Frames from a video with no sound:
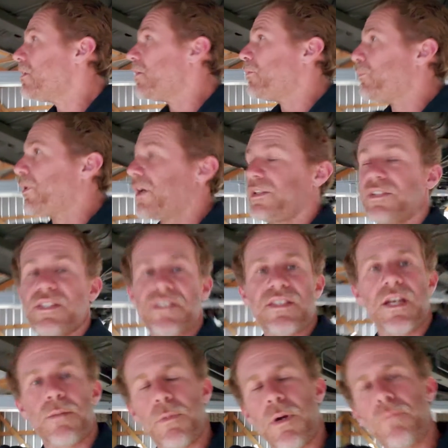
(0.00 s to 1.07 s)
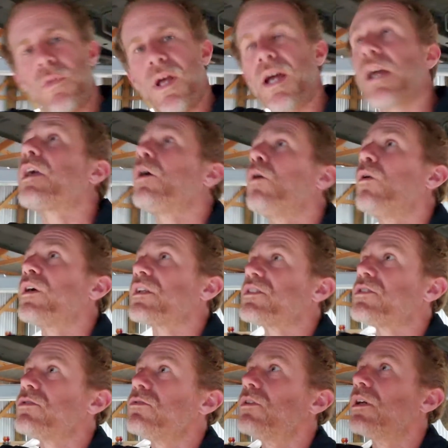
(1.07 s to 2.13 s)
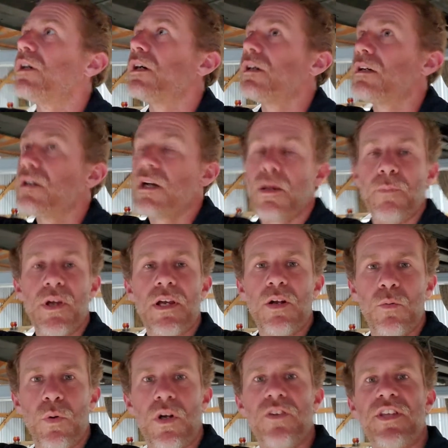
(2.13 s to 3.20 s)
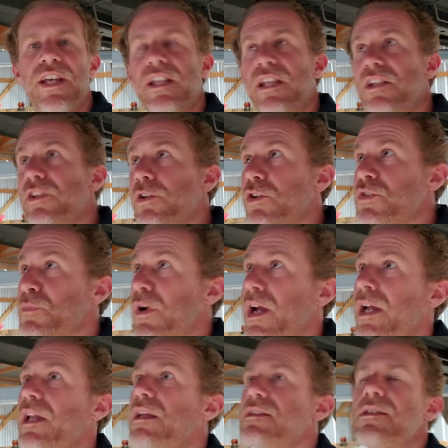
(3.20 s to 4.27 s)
but this time I'm not going to weld that into those brackets.